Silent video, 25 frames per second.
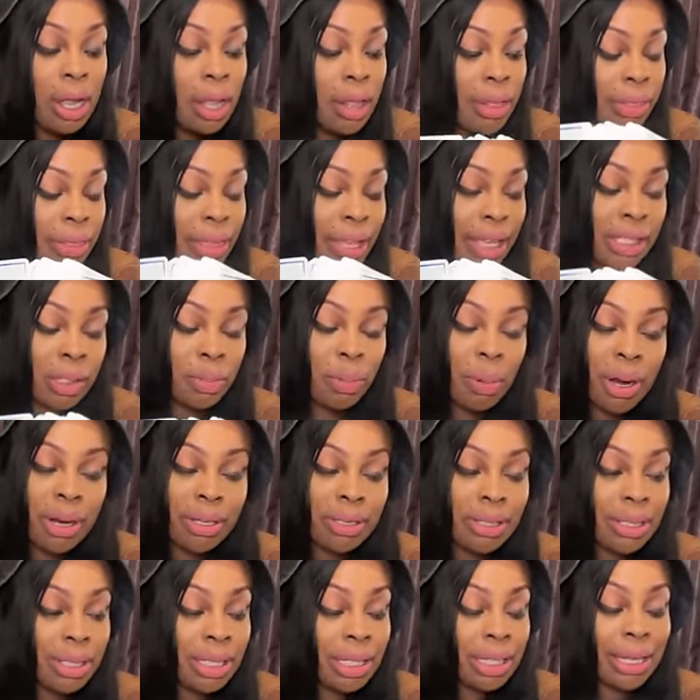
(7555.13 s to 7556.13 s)
This
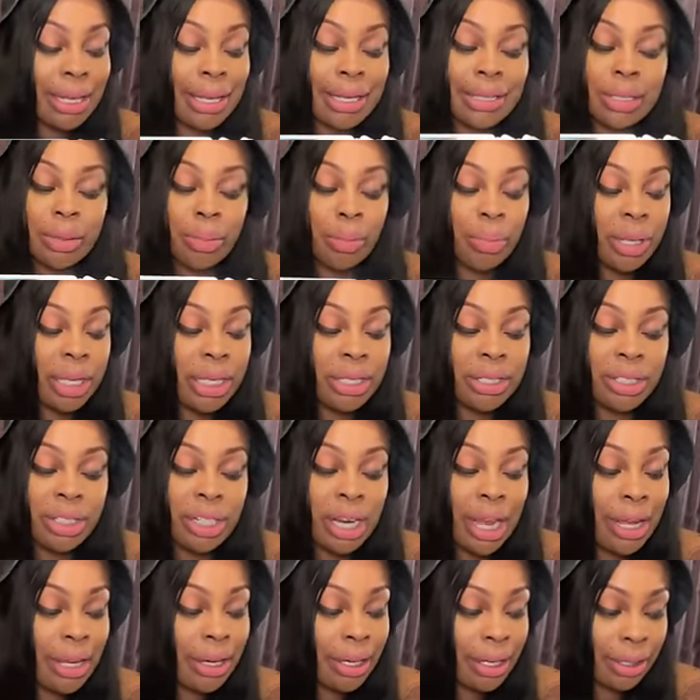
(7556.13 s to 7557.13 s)
person is a bit
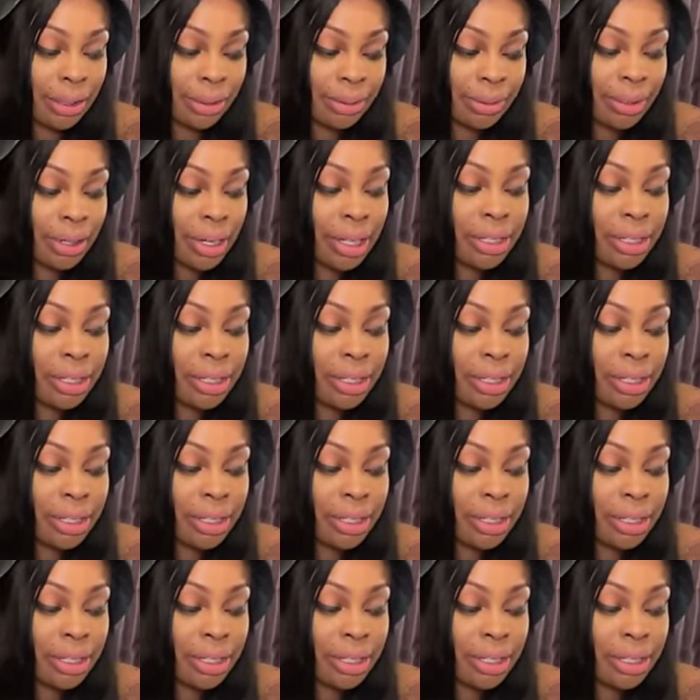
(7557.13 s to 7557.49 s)
shady.